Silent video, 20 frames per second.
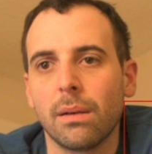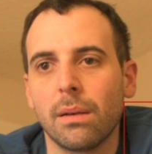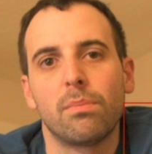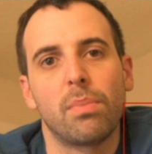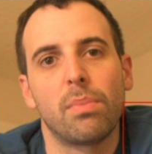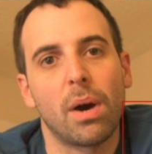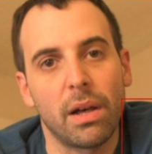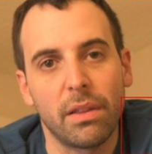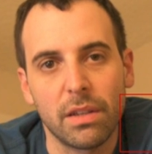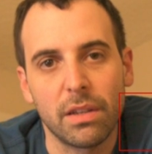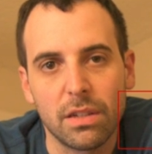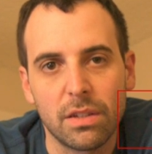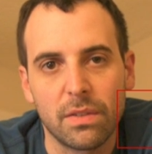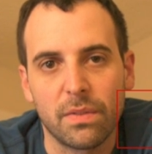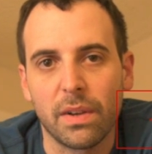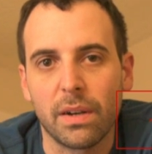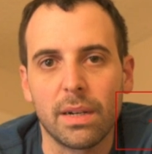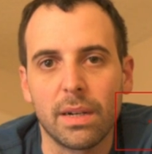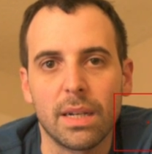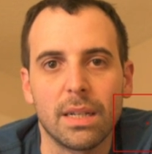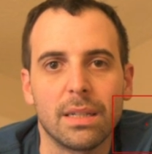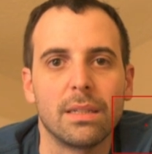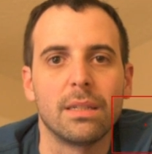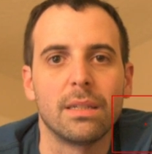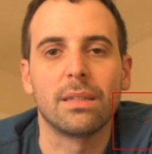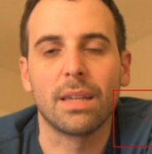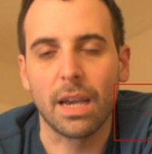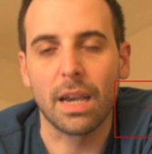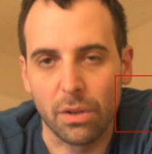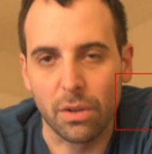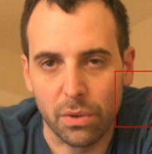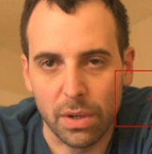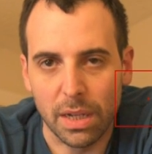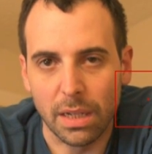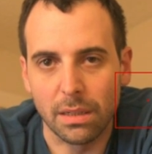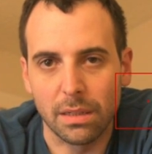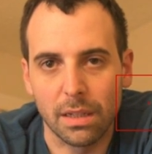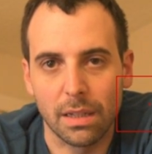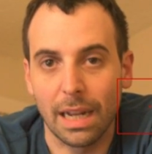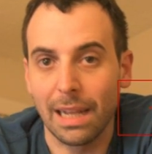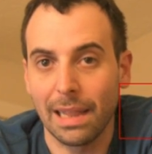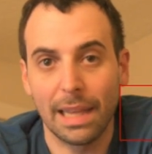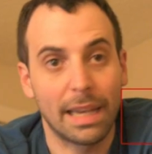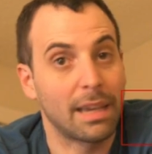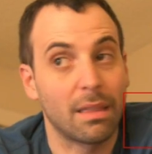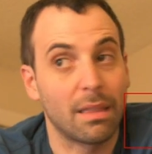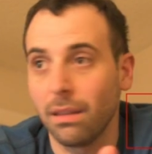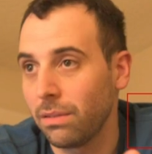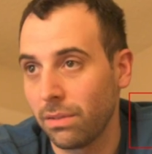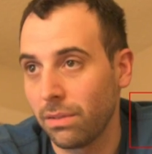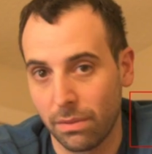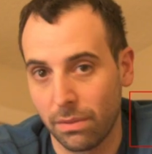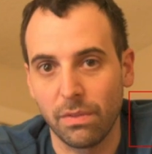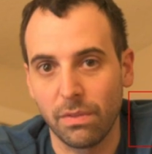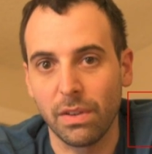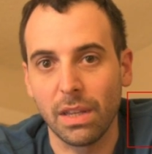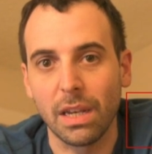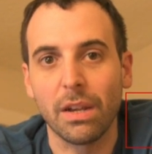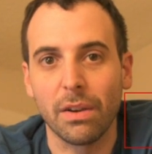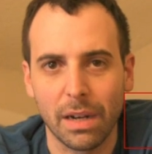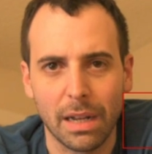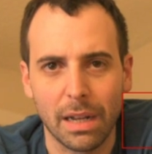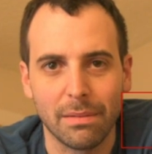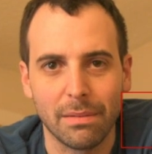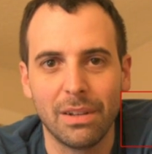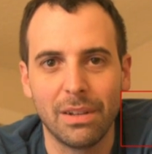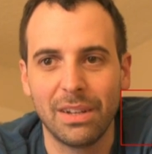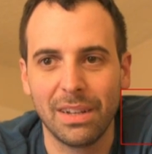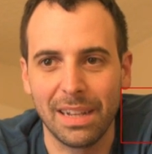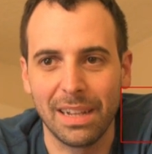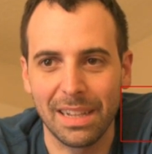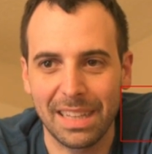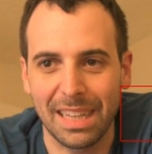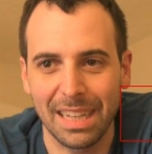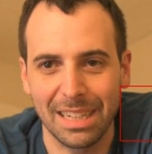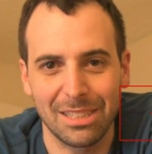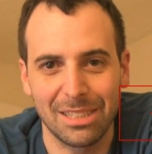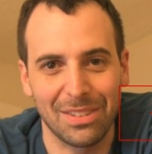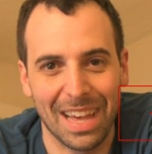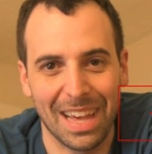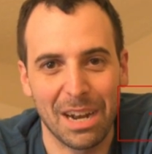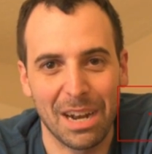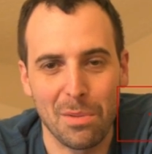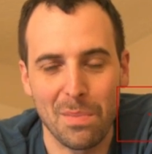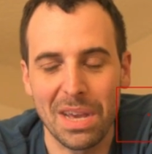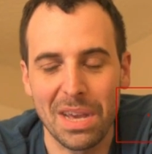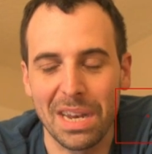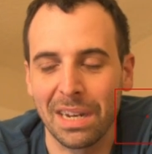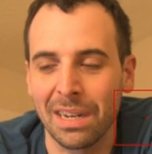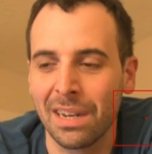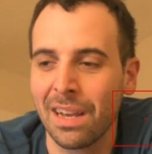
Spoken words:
polished, very design oriented, unlike this video, and I'll get to that in a minute.